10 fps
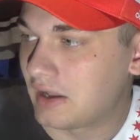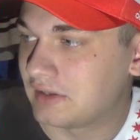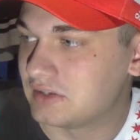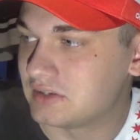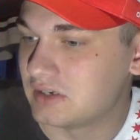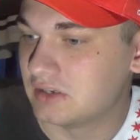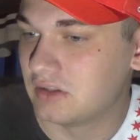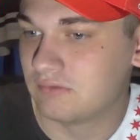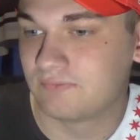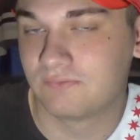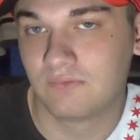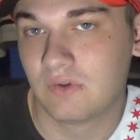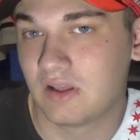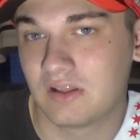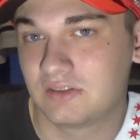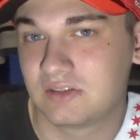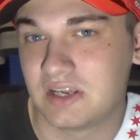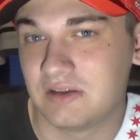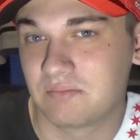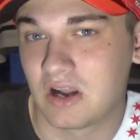could see the
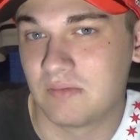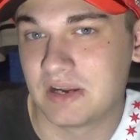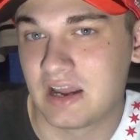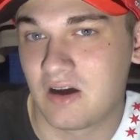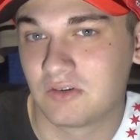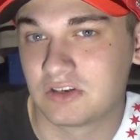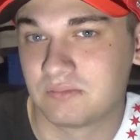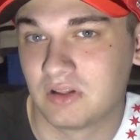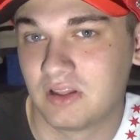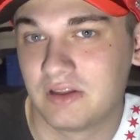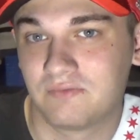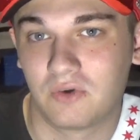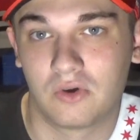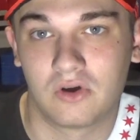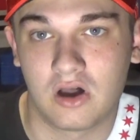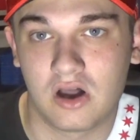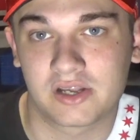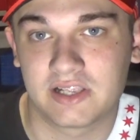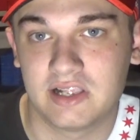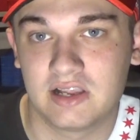team coming out to play full
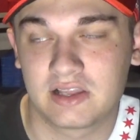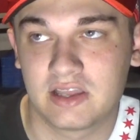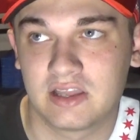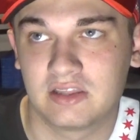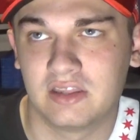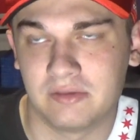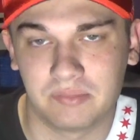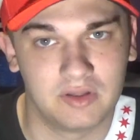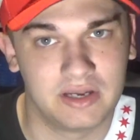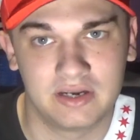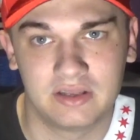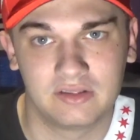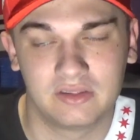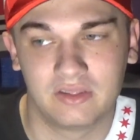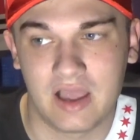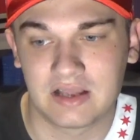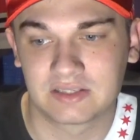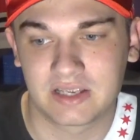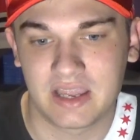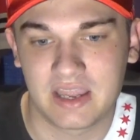hockey again. They played it
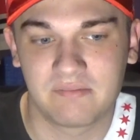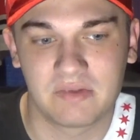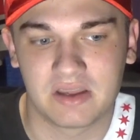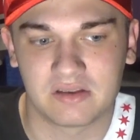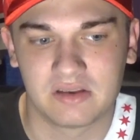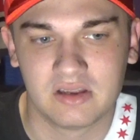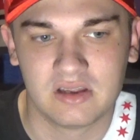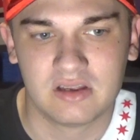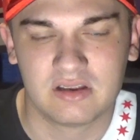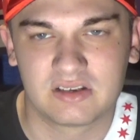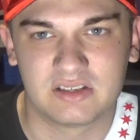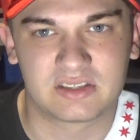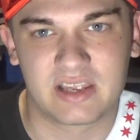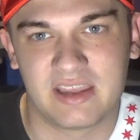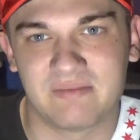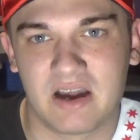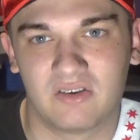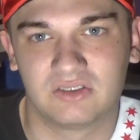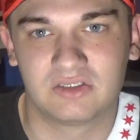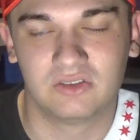last game. It just came
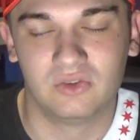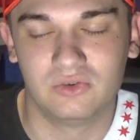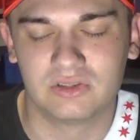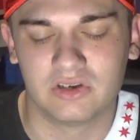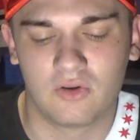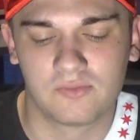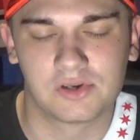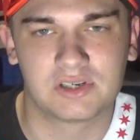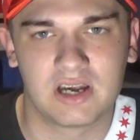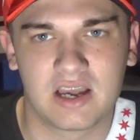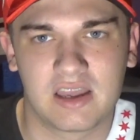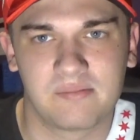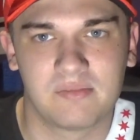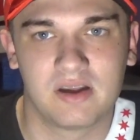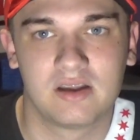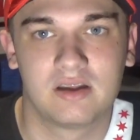out to lose in overtime